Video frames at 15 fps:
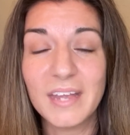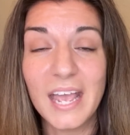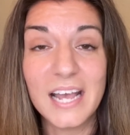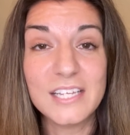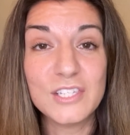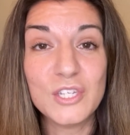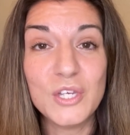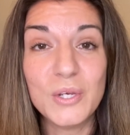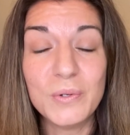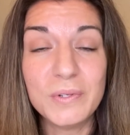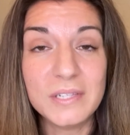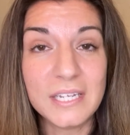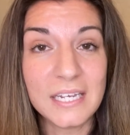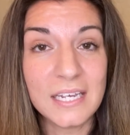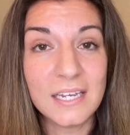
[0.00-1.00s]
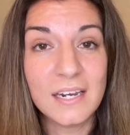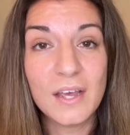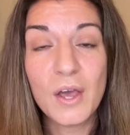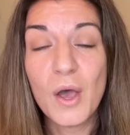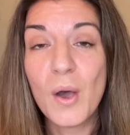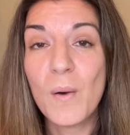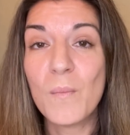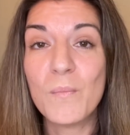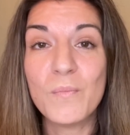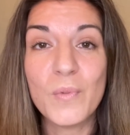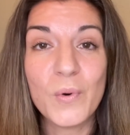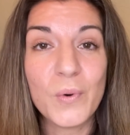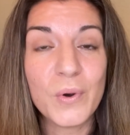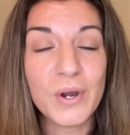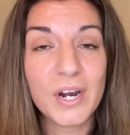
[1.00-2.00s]
As you lean
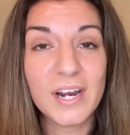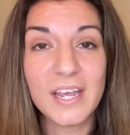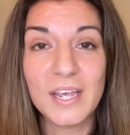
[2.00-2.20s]
more